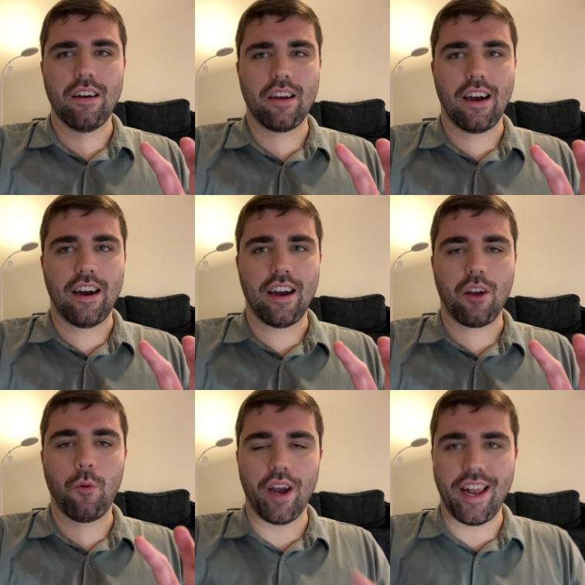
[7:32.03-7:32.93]

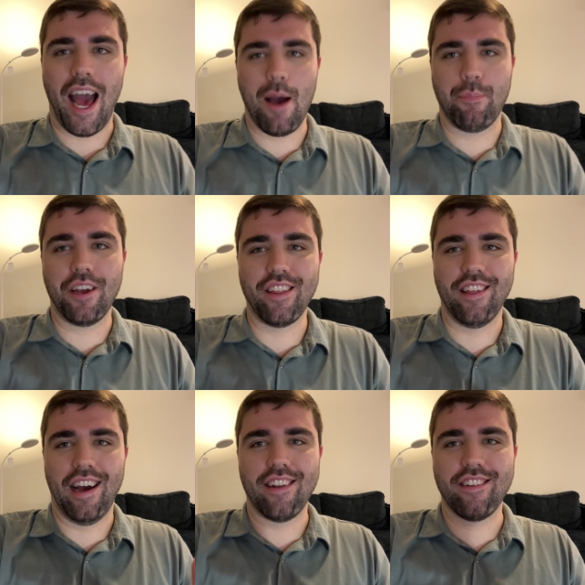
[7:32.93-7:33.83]
quite happy
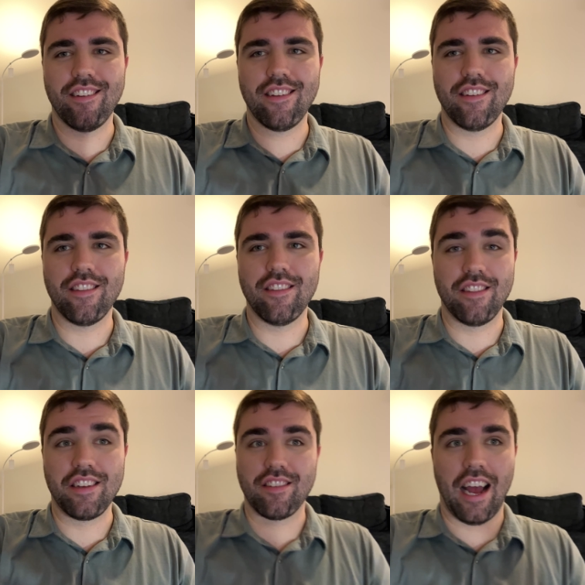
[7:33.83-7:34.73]
that
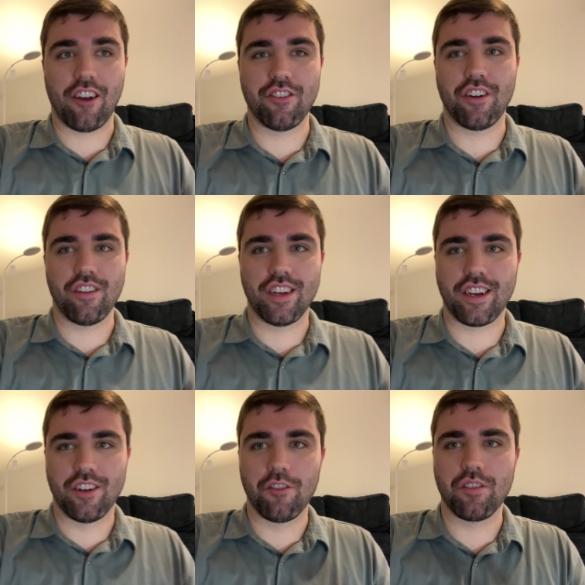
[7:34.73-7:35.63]
these actually are
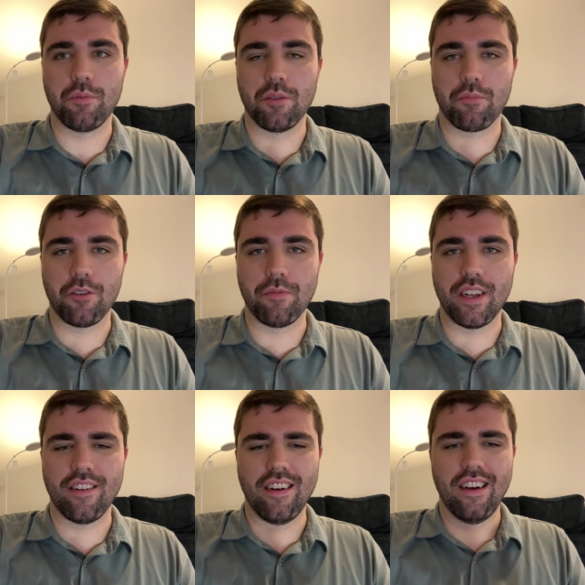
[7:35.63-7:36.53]
like a noticeable
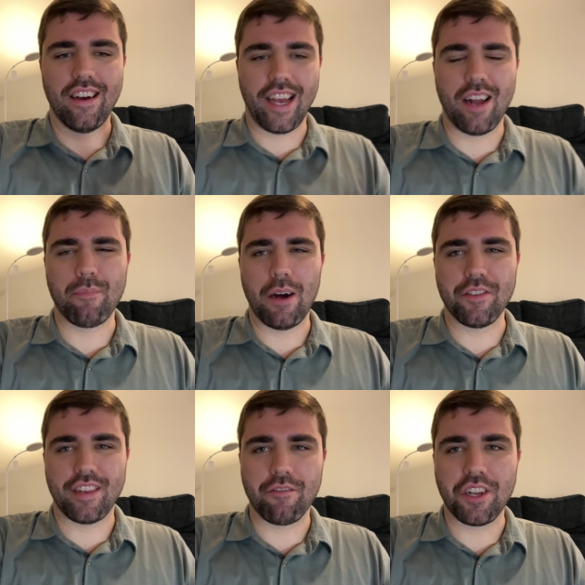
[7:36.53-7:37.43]
improvement. Again, about
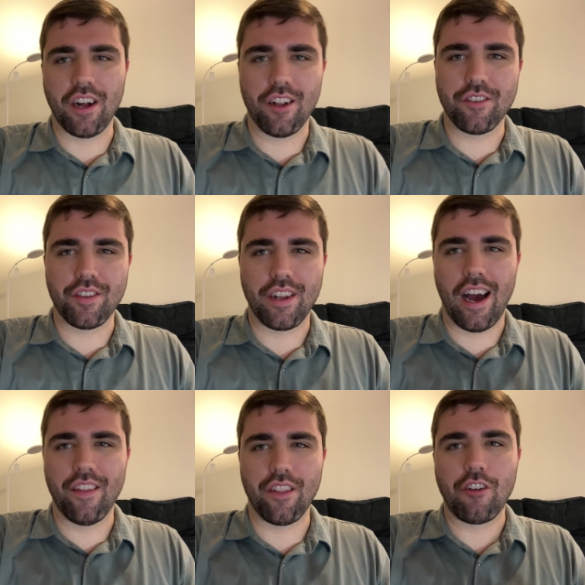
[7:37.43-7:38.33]
$70 and
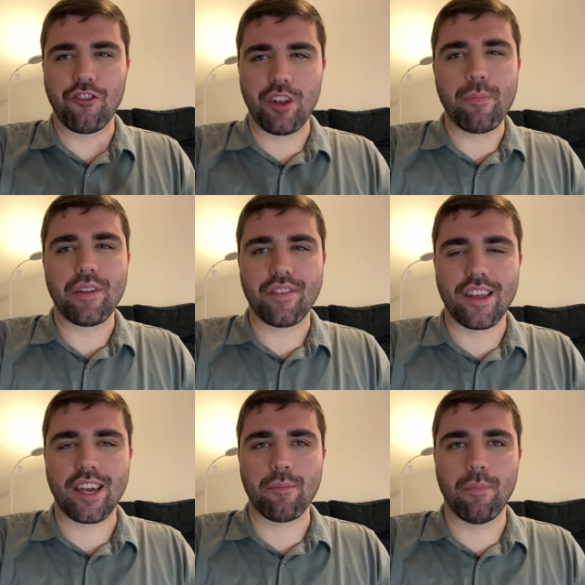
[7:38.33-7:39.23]
not the cheapest
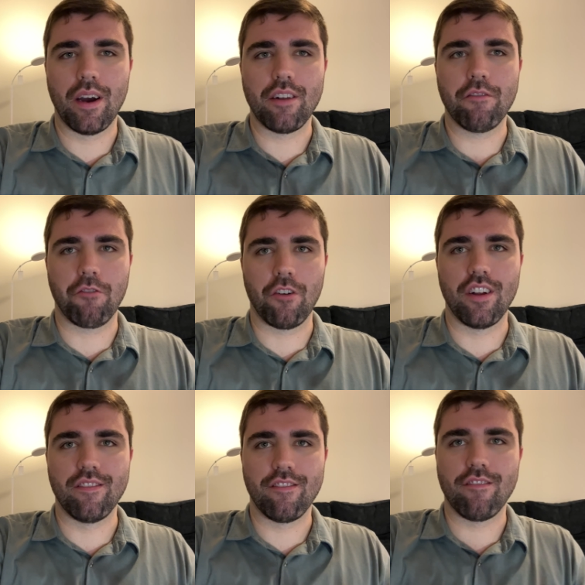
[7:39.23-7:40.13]
thing, but for
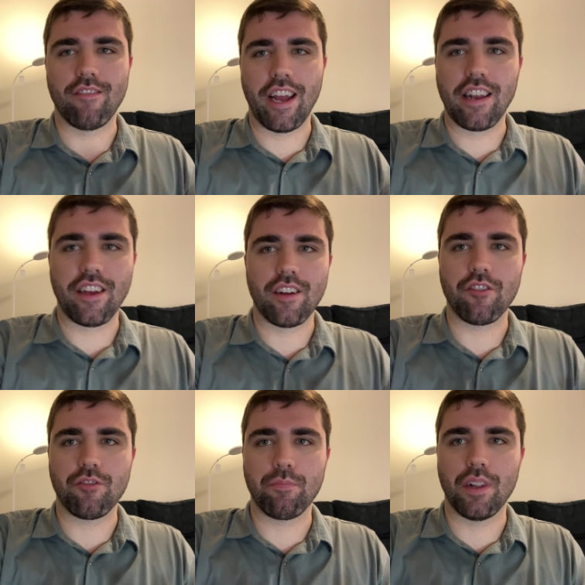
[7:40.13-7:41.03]
an
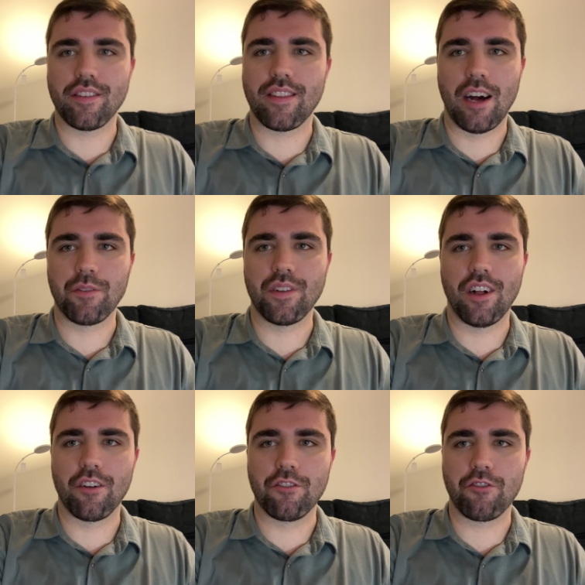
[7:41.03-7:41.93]
80-ish plus
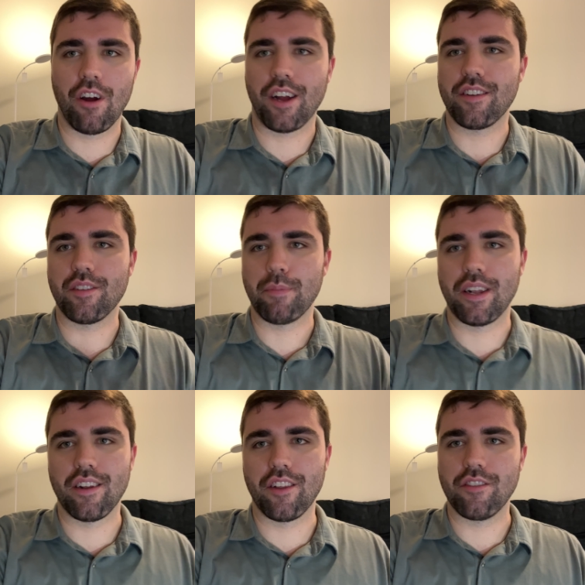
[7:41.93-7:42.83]
$1,000 truck to
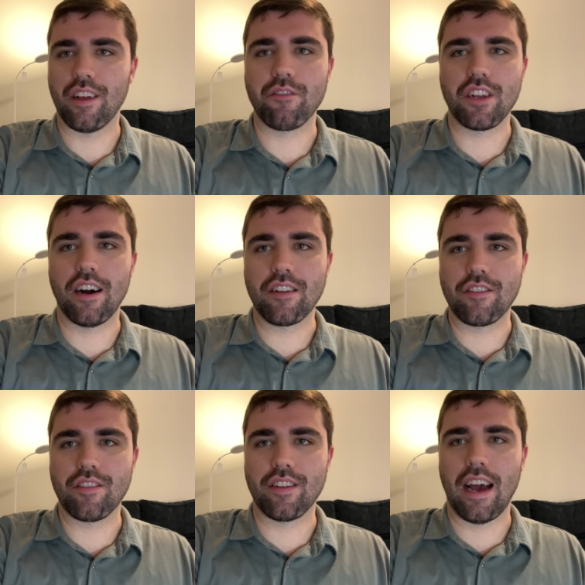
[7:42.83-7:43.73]
spend another
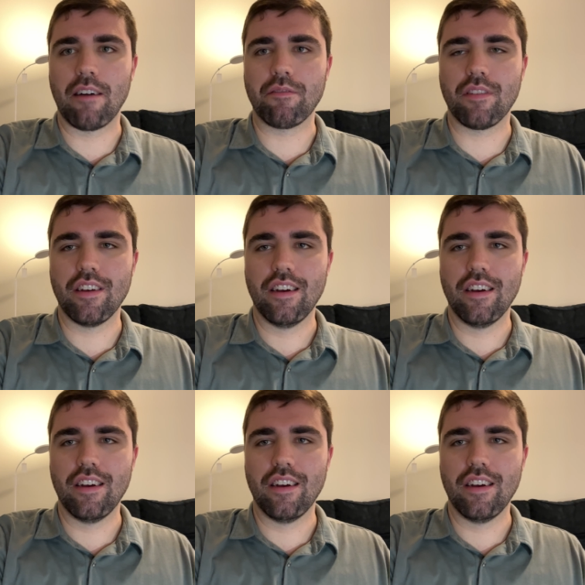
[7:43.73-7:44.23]
$70 to have